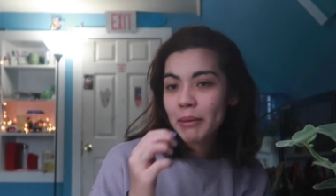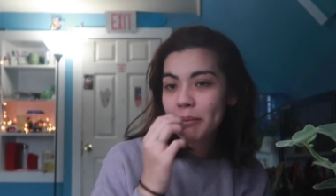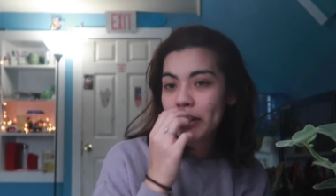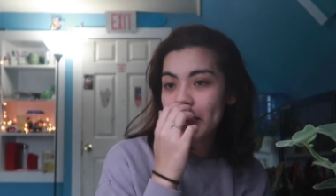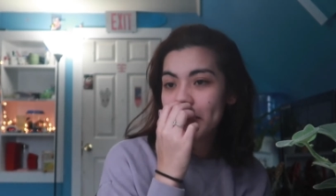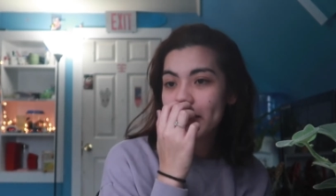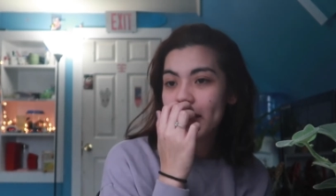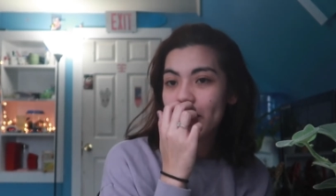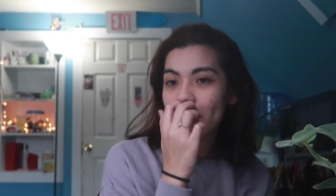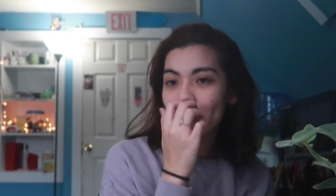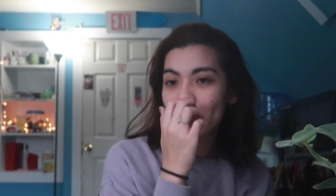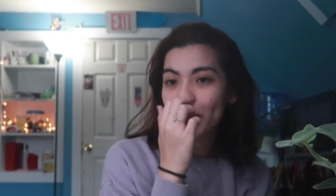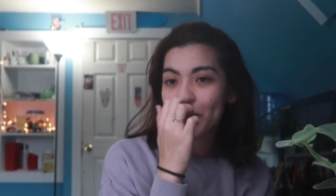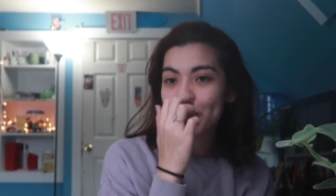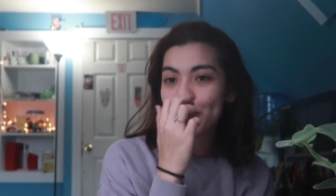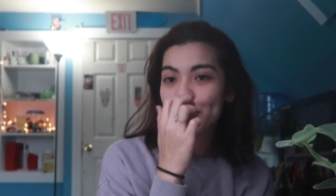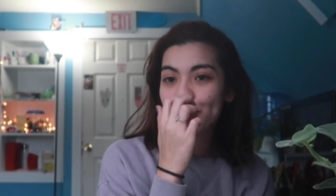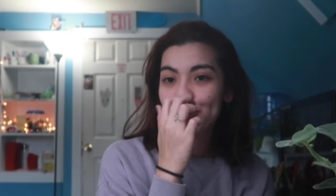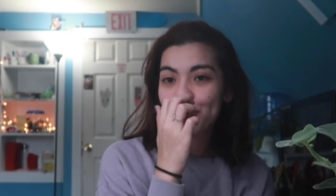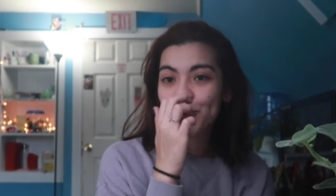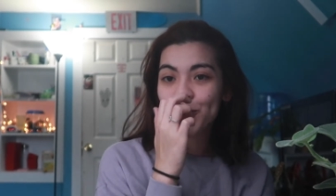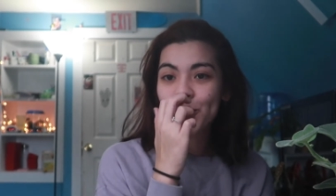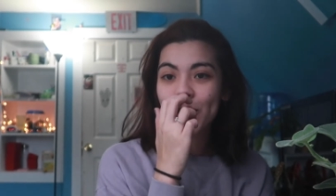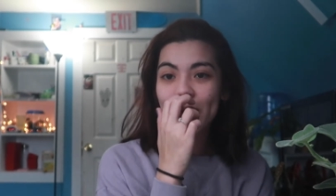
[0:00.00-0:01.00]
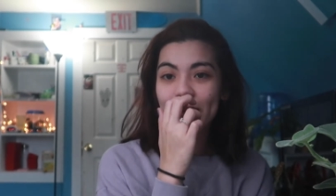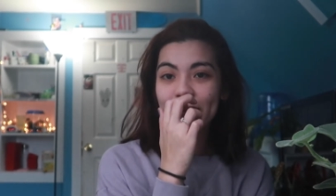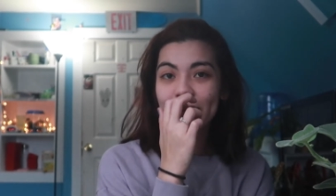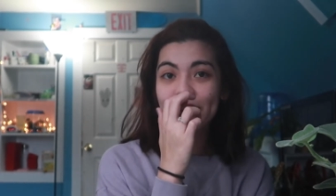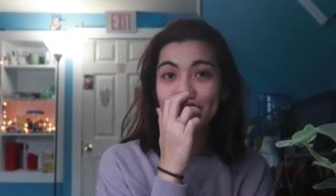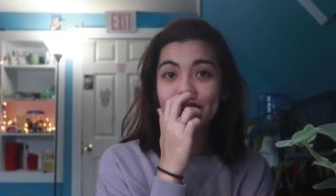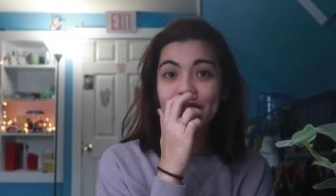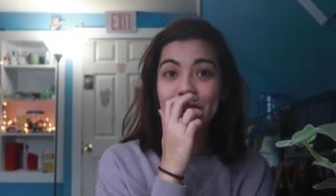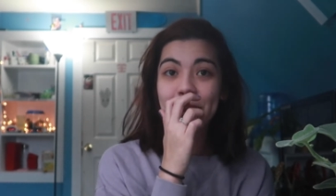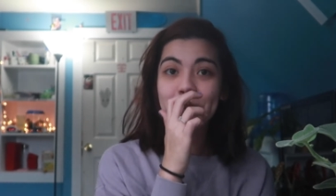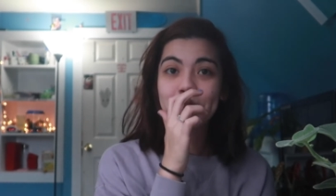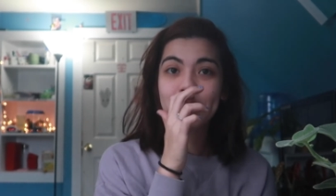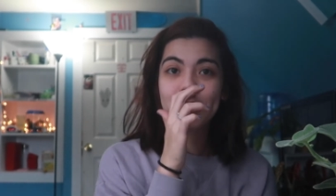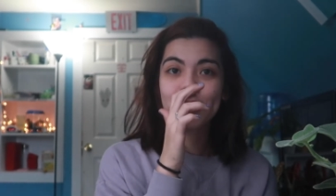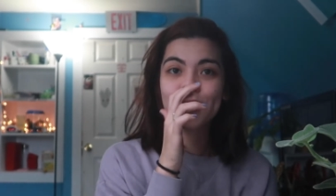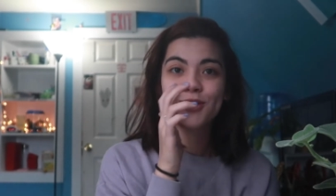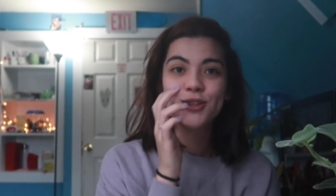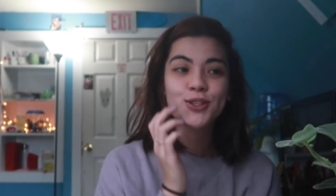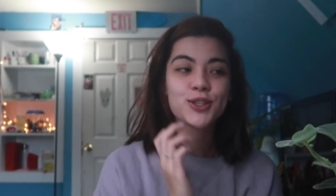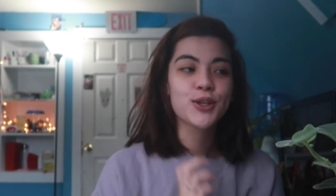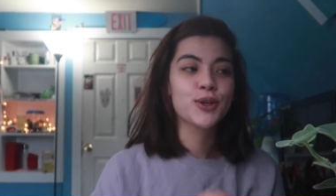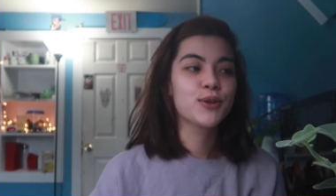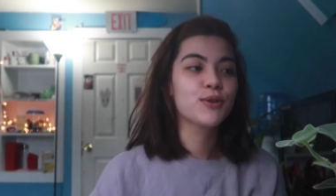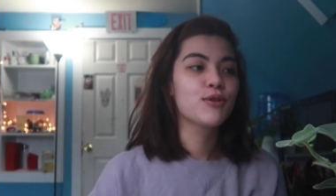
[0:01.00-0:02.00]
Maybe I won't go through all of them, I'll
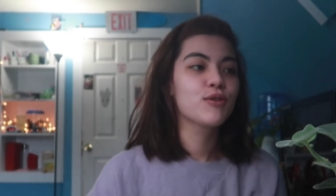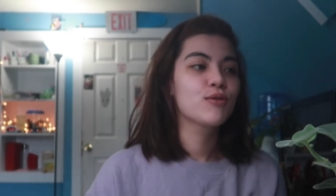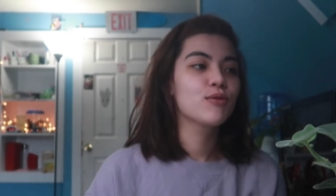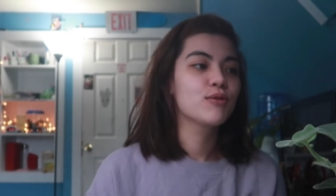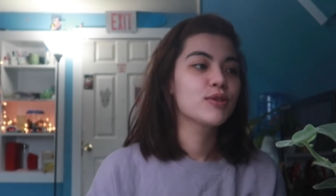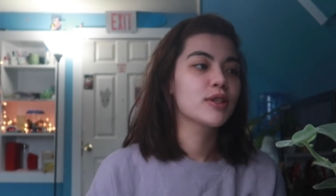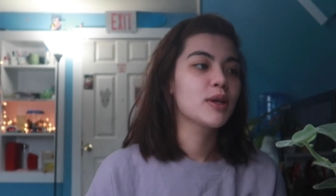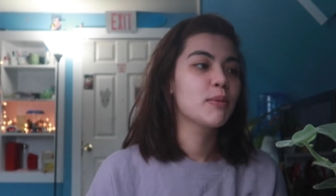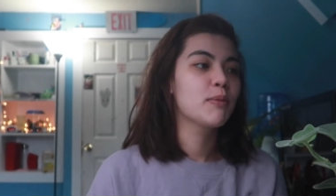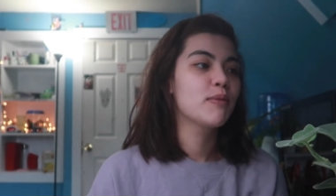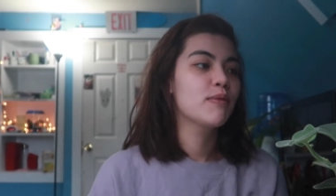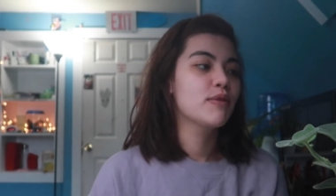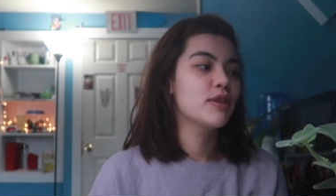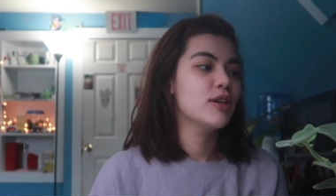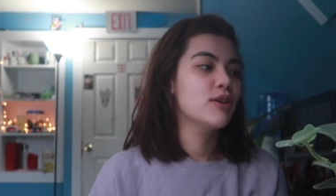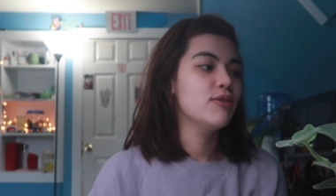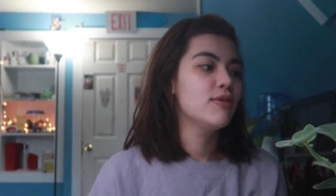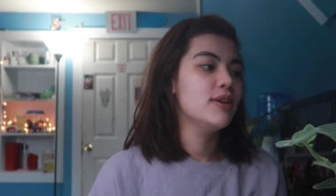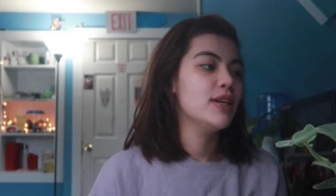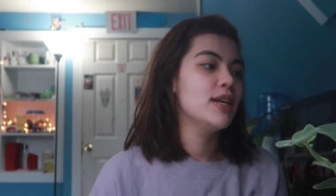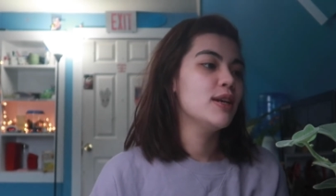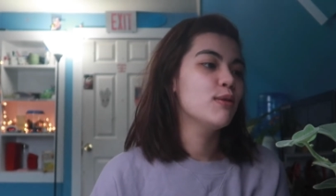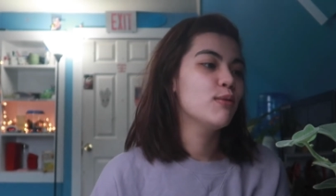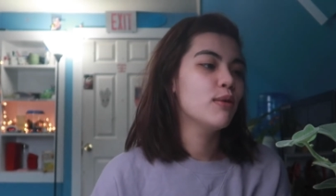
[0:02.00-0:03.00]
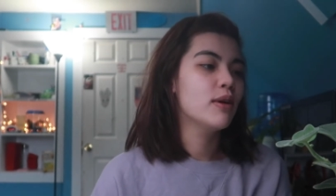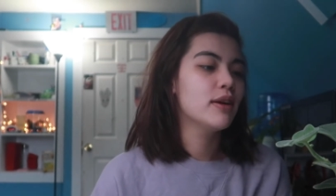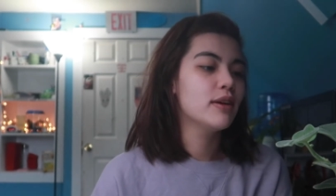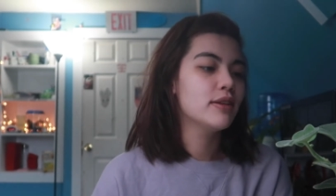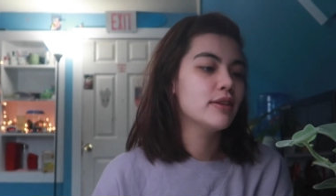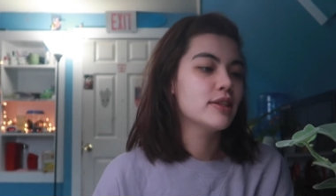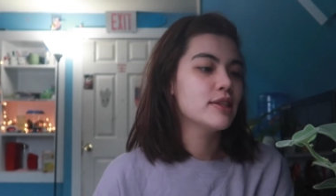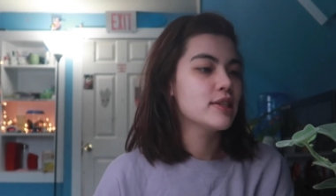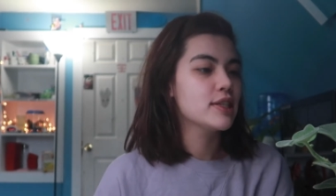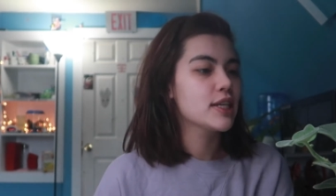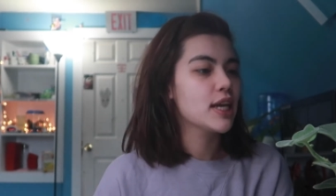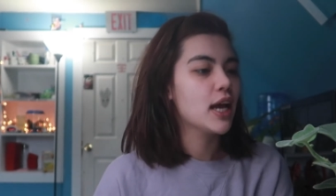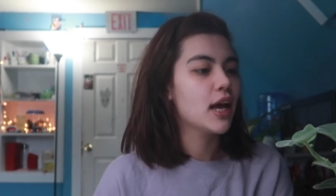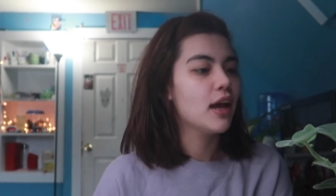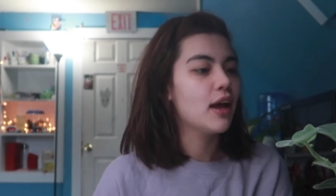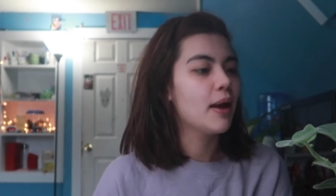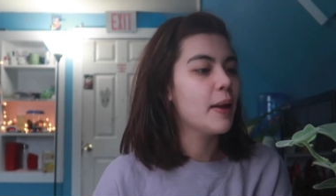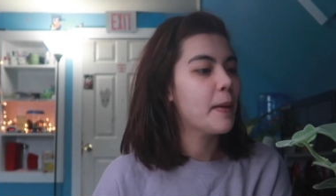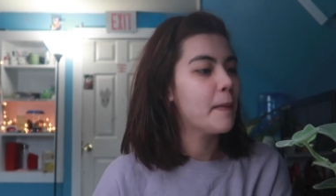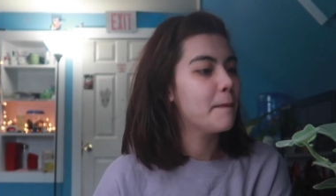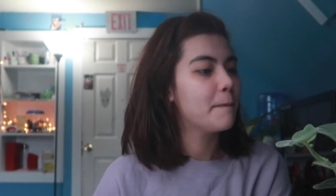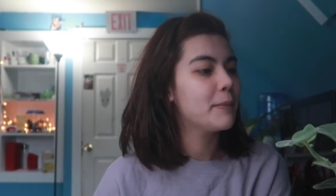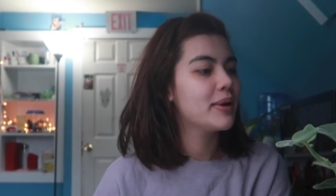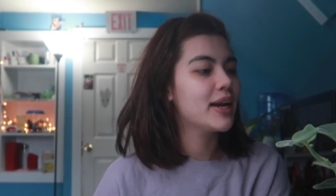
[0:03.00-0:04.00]
just go through some of the unique ones,
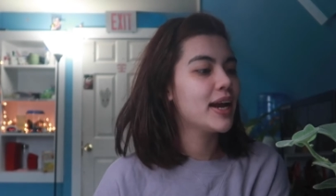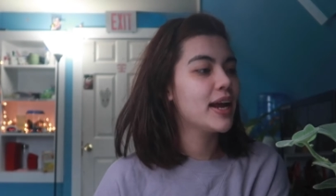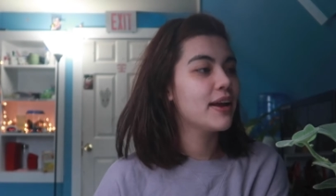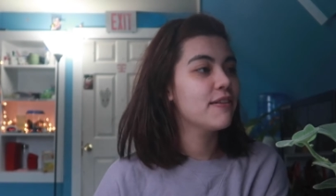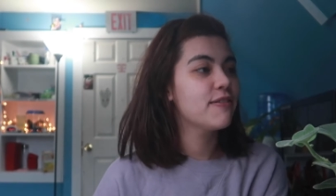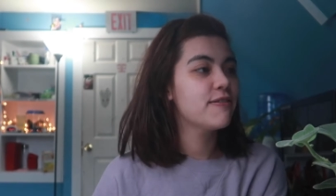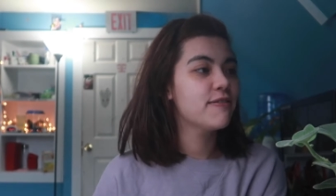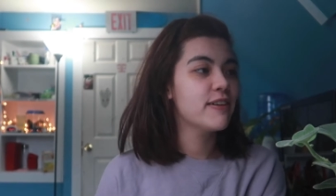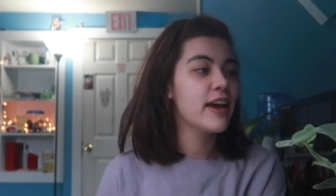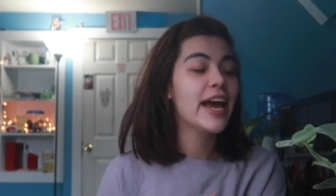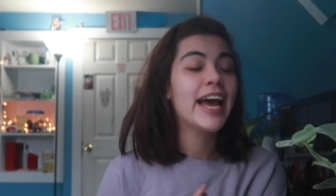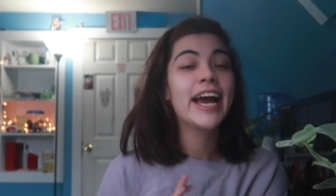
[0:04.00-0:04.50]
but I